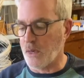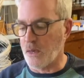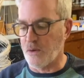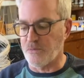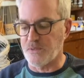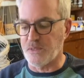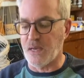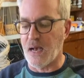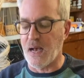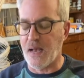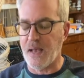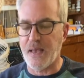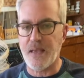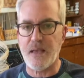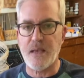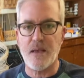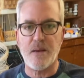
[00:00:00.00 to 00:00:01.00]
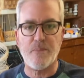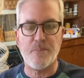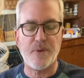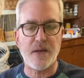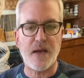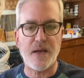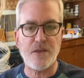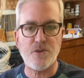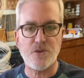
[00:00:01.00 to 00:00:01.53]
of dye, but
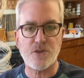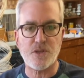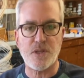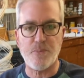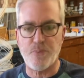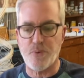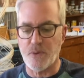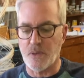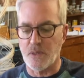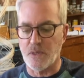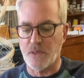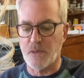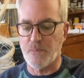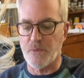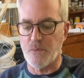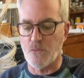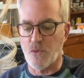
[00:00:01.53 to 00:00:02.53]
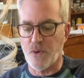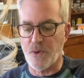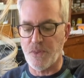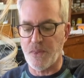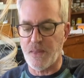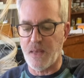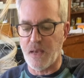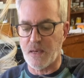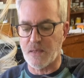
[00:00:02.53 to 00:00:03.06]
I usually put a little bit more
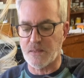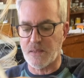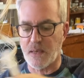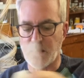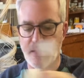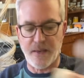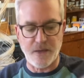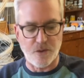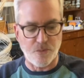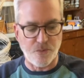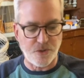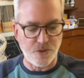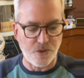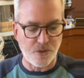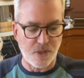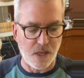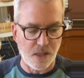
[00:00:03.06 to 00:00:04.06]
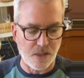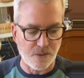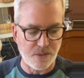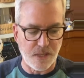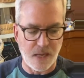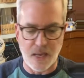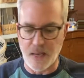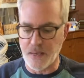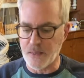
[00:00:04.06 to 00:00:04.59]
than that because I like a richer color
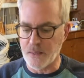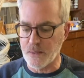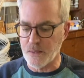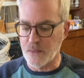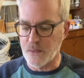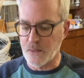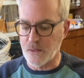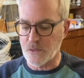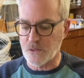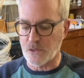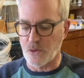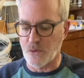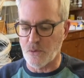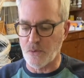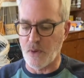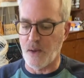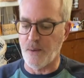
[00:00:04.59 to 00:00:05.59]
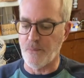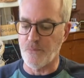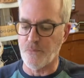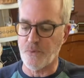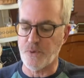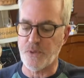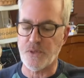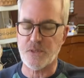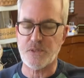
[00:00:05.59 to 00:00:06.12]
dye. So
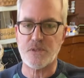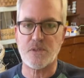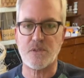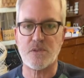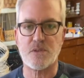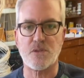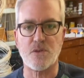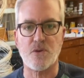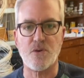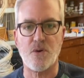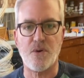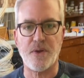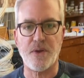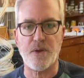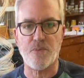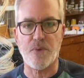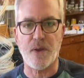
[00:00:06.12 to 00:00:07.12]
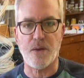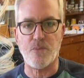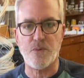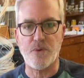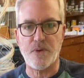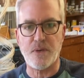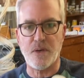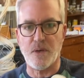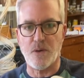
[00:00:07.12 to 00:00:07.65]
with this Sequoia
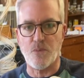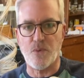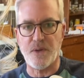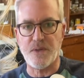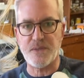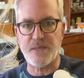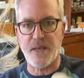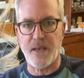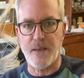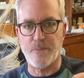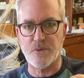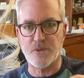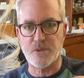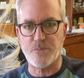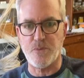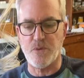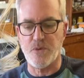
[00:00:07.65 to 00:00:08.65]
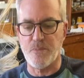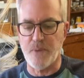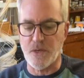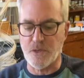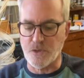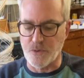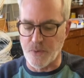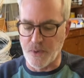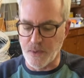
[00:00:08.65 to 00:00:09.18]
redwood and a 1 tablespoon
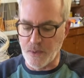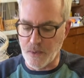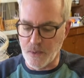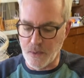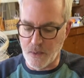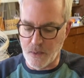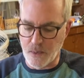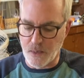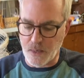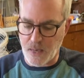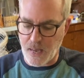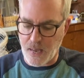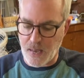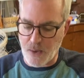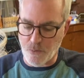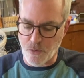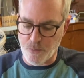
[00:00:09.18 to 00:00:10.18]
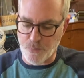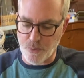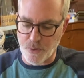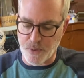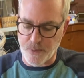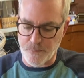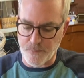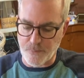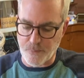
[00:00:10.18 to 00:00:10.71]
measuring, I will put